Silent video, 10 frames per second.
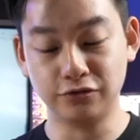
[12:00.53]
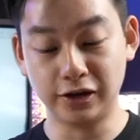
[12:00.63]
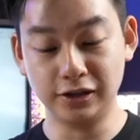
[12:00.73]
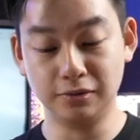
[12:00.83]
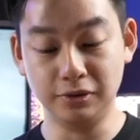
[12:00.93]

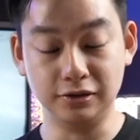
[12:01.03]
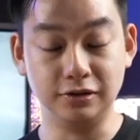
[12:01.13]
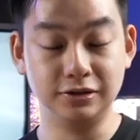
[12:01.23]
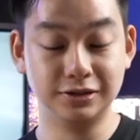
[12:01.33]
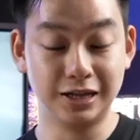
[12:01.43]
find them in
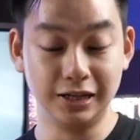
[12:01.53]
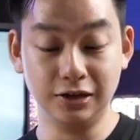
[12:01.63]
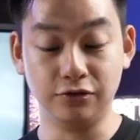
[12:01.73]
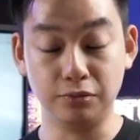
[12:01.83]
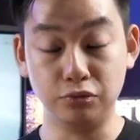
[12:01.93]
slightly
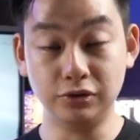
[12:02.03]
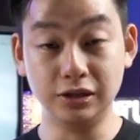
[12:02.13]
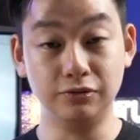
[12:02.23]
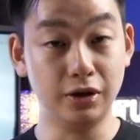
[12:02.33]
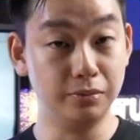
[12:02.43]
of a boutique
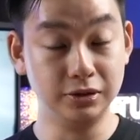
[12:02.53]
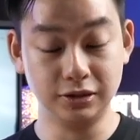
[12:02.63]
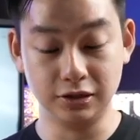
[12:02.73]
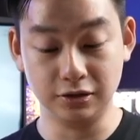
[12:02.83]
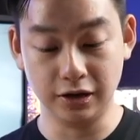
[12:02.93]
developments
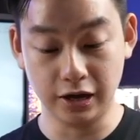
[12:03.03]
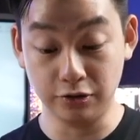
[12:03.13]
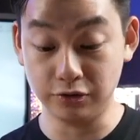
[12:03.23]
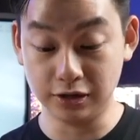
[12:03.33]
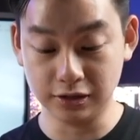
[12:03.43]
here at
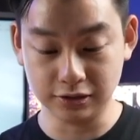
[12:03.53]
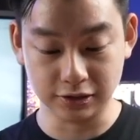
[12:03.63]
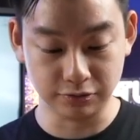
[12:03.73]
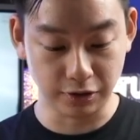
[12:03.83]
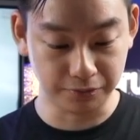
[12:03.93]
Arina East
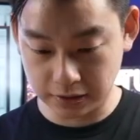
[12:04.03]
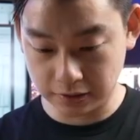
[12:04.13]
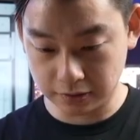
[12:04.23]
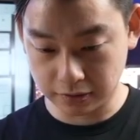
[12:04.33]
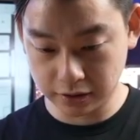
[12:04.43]
as well.
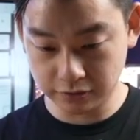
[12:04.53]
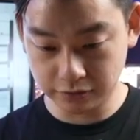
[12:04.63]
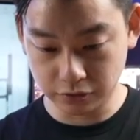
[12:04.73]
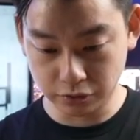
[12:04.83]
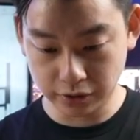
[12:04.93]
Alright,
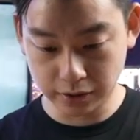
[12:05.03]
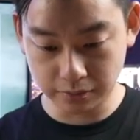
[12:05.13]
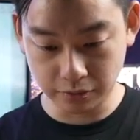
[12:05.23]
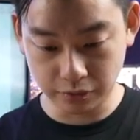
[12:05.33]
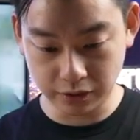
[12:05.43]
following up,
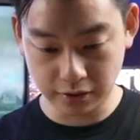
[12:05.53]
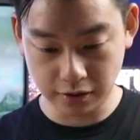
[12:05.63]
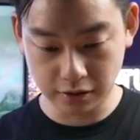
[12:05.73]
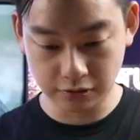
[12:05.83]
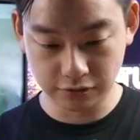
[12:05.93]
we
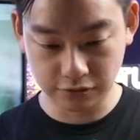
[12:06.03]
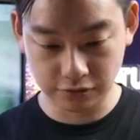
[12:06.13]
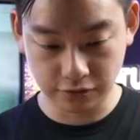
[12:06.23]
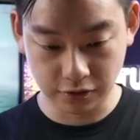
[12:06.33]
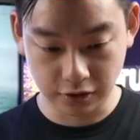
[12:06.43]
have
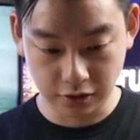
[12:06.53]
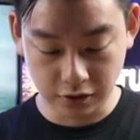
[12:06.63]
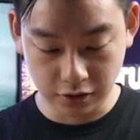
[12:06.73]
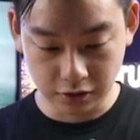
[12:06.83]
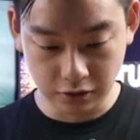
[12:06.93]

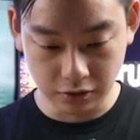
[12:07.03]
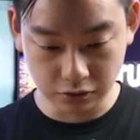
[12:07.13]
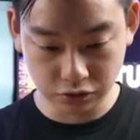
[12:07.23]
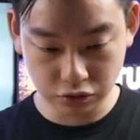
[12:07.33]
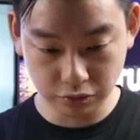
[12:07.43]
your
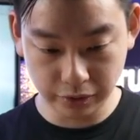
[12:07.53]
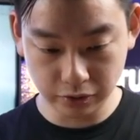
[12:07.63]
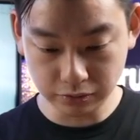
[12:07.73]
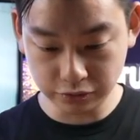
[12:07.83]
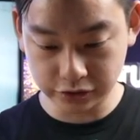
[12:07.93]
2
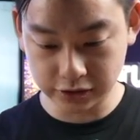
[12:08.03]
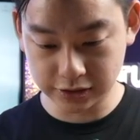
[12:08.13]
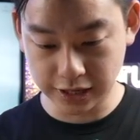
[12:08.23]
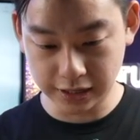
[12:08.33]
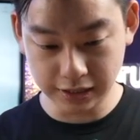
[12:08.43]
bedrooms, which is
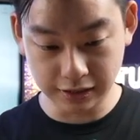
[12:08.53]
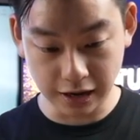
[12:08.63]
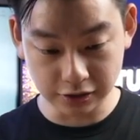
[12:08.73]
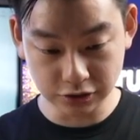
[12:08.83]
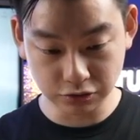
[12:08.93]
slightly
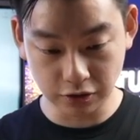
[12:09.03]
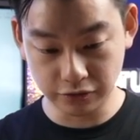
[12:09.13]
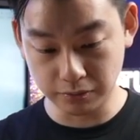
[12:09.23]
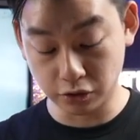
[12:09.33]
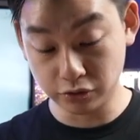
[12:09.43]
larger square
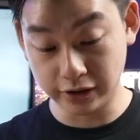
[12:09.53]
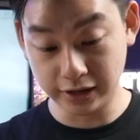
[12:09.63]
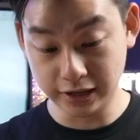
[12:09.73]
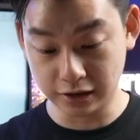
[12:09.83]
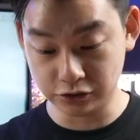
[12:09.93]
feet model at
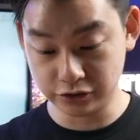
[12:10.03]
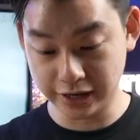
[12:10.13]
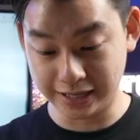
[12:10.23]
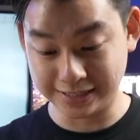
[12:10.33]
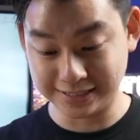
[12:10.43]

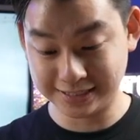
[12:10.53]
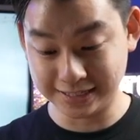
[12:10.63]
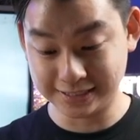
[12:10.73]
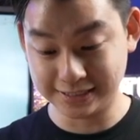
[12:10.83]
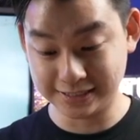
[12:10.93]

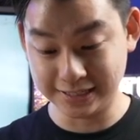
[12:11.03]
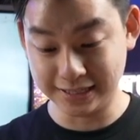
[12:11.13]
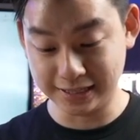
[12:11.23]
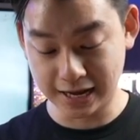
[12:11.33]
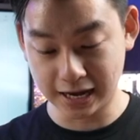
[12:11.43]

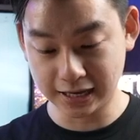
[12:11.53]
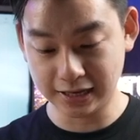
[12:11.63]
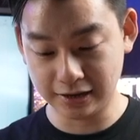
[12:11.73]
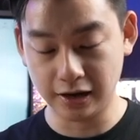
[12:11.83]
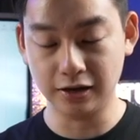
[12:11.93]

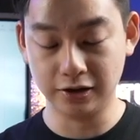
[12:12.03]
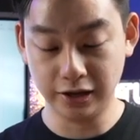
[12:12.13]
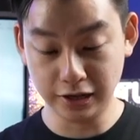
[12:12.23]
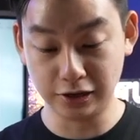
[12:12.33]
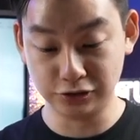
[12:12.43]

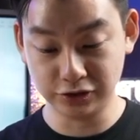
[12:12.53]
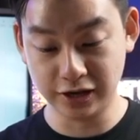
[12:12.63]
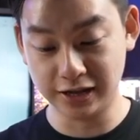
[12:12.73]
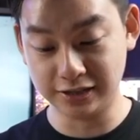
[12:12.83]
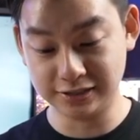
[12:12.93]

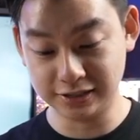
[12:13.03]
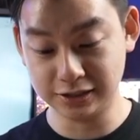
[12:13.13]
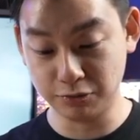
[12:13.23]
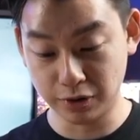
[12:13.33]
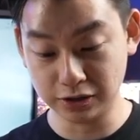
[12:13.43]

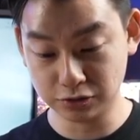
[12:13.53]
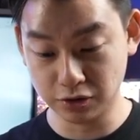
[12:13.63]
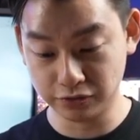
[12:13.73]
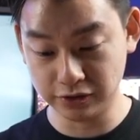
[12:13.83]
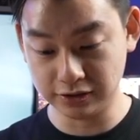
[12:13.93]
861
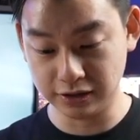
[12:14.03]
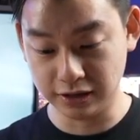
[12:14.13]
square feet